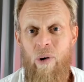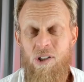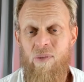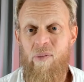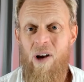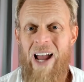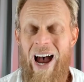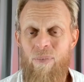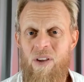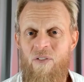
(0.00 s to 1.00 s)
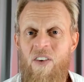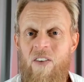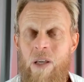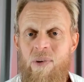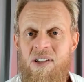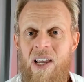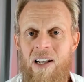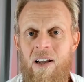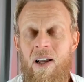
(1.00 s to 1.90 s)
possibly by up to 50%,